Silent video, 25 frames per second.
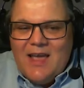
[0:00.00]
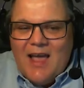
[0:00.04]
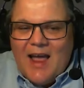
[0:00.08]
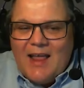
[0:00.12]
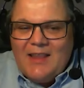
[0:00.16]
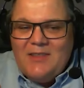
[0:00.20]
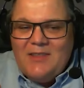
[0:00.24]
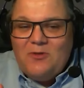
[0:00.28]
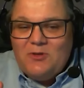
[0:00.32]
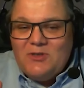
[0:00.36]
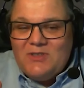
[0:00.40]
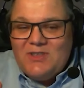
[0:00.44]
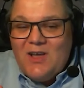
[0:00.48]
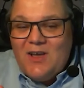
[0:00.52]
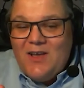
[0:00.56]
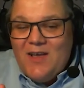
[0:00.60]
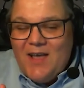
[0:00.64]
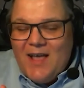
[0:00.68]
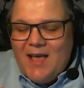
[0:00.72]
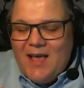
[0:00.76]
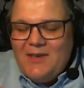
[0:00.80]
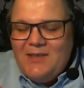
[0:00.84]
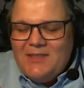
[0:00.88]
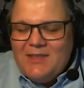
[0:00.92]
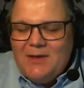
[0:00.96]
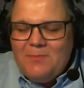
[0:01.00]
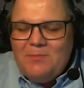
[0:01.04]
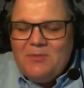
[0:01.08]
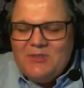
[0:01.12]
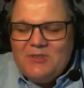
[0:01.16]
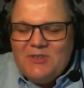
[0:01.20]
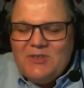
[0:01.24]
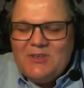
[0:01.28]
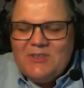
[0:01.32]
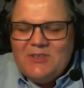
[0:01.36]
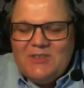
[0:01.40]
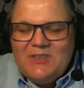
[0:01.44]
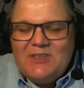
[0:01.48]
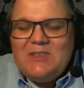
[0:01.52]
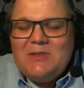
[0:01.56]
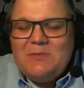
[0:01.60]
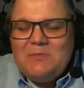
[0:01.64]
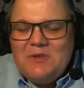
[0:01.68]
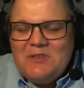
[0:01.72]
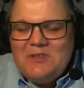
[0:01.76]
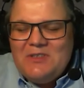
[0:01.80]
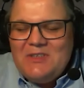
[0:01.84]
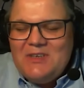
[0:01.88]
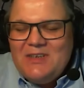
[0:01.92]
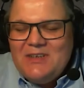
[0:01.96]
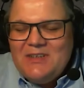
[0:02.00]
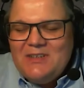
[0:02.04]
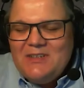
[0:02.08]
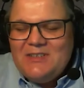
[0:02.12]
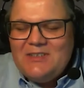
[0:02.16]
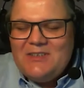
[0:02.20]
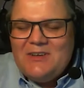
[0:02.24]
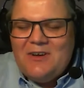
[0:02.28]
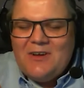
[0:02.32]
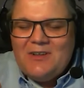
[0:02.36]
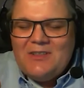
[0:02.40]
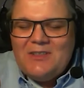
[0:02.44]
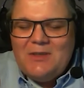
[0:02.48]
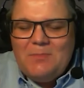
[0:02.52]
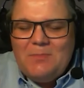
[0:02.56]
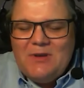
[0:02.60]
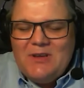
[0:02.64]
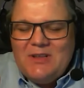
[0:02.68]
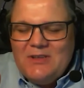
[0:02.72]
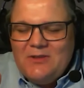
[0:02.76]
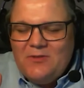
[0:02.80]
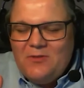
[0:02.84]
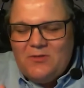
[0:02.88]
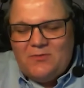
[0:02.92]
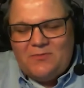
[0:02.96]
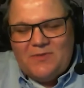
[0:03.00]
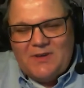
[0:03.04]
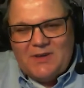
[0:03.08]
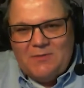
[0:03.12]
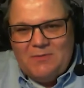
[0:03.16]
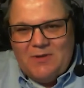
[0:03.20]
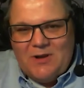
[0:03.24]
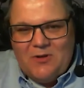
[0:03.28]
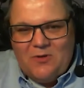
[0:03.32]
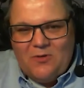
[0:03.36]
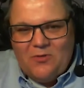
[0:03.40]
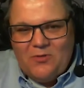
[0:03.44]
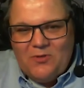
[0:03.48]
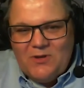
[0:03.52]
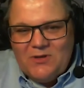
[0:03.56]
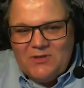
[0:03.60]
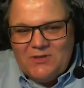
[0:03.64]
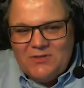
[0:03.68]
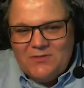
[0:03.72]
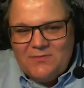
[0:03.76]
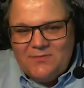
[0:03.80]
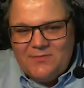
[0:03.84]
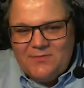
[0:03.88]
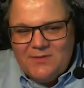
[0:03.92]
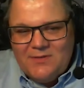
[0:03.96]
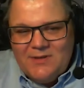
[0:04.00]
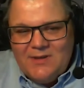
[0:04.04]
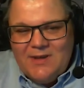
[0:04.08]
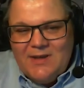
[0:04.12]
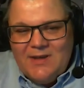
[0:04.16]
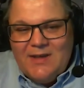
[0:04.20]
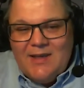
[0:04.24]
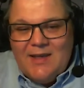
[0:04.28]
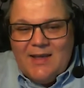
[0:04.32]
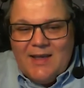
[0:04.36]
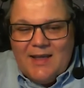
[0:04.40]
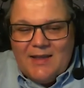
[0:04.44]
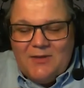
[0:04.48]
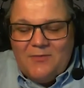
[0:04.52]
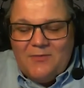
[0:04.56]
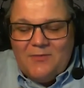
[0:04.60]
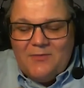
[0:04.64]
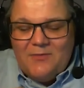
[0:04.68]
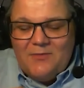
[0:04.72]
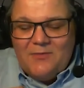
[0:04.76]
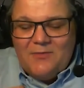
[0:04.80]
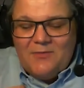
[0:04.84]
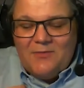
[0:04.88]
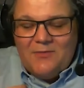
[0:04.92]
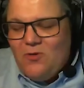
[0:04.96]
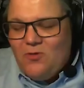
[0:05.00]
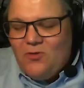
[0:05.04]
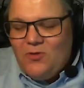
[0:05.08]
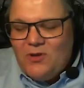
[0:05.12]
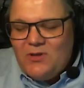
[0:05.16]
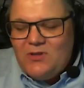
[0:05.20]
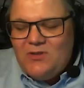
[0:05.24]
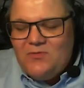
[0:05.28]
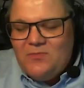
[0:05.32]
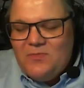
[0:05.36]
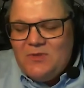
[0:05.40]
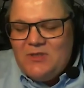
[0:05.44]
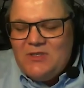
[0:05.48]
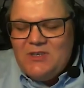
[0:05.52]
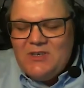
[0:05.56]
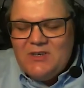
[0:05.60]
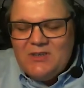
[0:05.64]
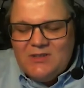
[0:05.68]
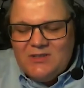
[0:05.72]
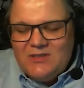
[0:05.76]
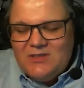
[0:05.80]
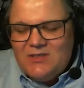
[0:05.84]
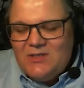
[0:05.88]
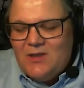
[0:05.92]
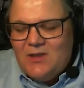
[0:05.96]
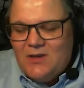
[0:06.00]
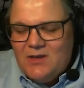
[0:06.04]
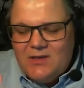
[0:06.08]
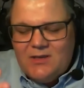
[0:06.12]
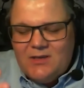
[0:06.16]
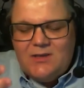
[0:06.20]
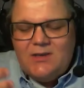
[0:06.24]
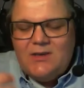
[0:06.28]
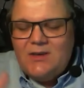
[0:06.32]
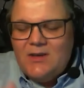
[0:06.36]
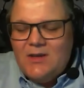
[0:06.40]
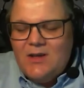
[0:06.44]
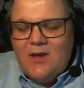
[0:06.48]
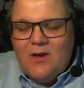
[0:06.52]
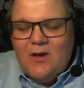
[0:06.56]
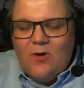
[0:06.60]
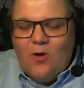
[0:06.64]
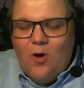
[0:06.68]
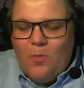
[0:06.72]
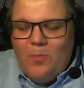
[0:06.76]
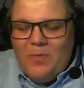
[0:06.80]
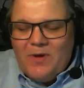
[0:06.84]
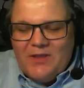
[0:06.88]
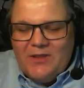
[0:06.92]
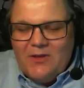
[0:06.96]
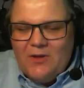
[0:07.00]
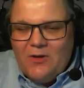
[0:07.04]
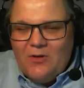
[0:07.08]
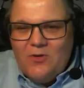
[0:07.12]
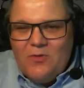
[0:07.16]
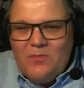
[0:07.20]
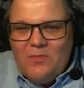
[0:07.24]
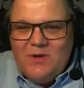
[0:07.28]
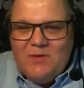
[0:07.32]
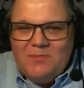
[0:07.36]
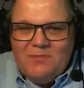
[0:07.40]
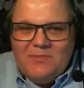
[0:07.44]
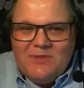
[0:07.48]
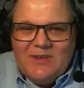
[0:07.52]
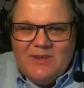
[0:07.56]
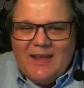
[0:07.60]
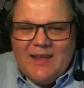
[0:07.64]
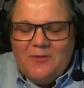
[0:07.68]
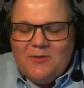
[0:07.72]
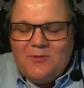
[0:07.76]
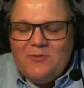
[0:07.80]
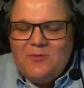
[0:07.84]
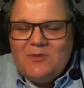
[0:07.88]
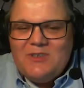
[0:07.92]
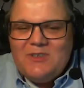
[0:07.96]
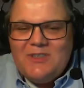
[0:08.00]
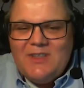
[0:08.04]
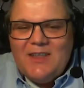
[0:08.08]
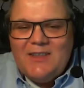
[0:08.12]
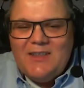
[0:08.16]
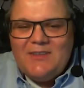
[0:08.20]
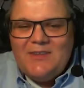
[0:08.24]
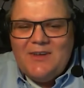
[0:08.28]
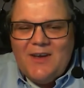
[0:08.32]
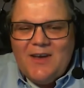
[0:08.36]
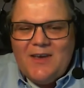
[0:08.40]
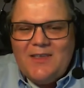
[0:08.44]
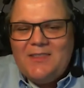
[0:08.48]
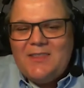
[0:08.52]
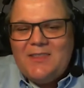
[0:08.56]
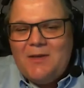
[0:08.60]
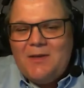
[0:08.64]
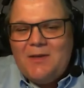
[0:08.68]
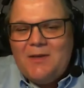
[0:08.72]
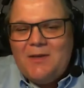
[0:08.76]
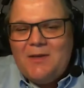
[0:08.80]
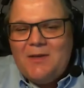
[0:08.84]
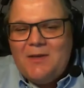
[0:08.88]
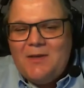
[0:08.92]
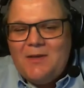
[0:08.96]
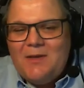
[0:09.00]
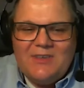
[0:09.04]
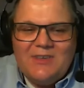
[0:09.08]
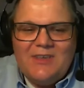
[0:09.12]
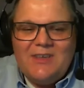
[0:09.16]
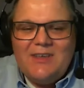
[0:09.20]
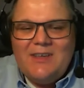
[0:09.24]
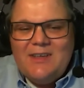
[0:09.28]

And those high temperature resistant materials are typically not very well conductive. And the very well conductive materials like copper and aluminum cannot withstand the high temperature.